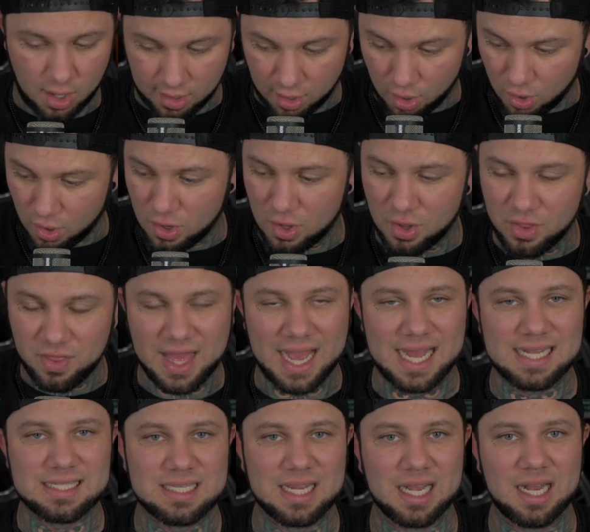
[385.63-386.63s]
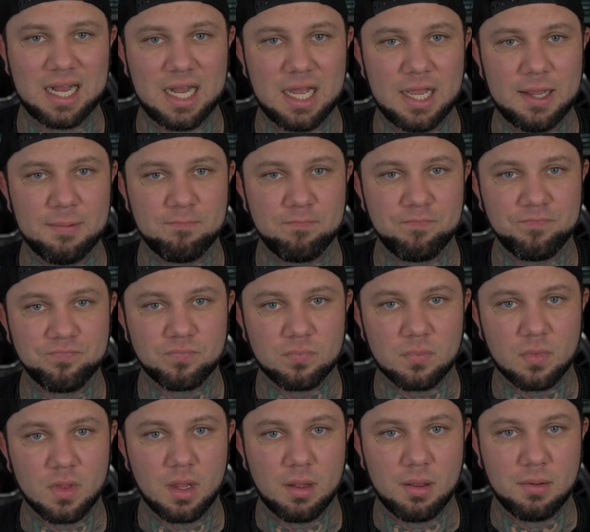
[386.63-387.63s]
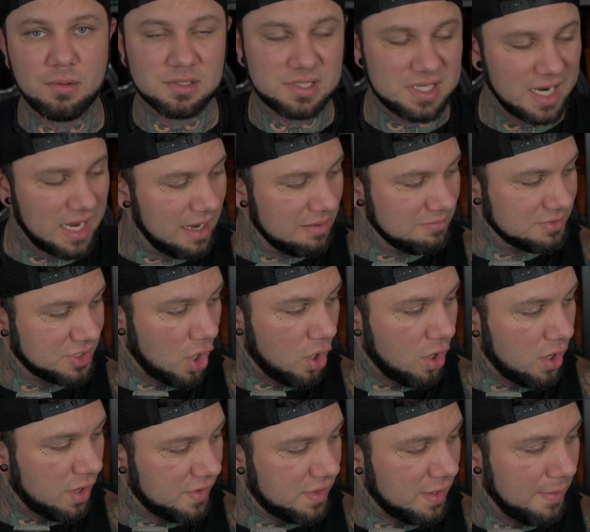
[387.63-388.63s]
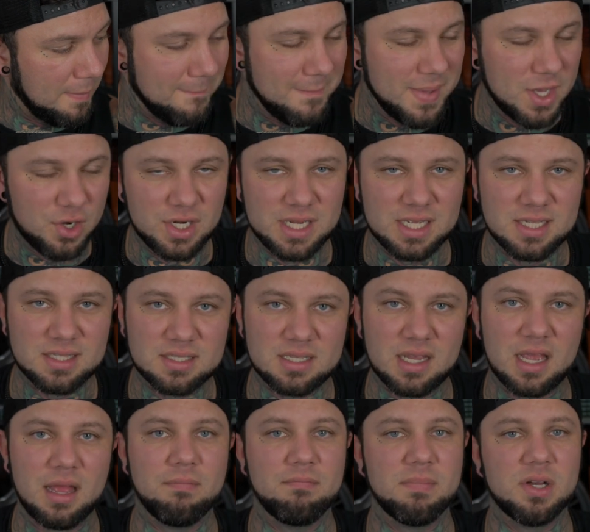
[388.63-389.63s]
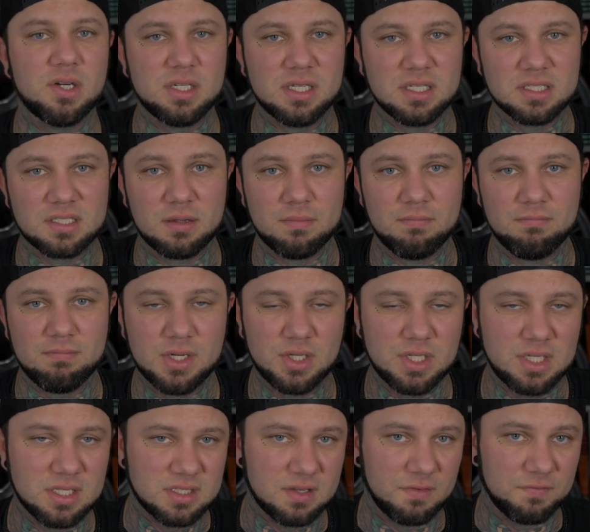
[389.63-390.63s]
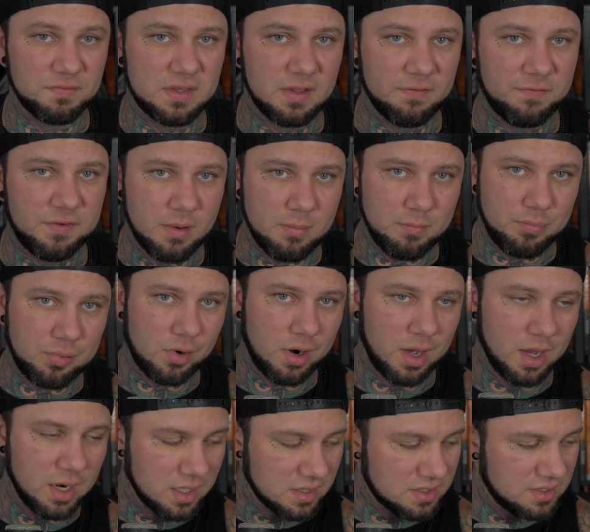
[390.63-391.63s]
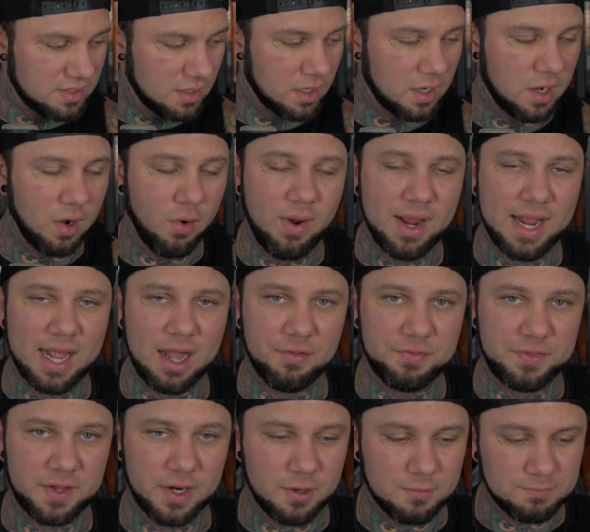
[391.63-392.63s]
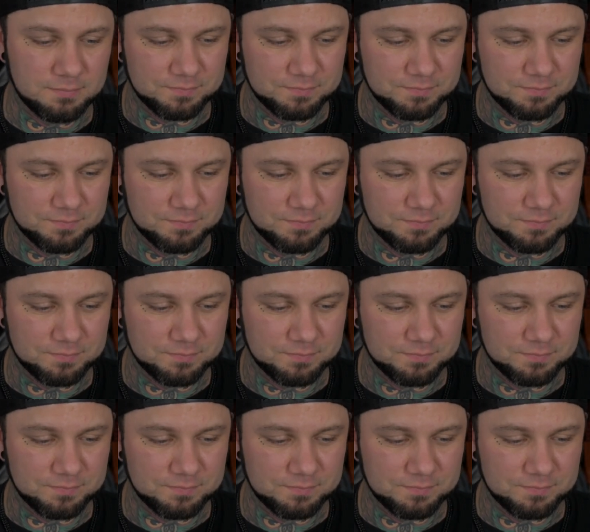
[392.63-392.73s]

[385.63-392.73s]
All that time times all the millions and millions and millions of different products that are going out there,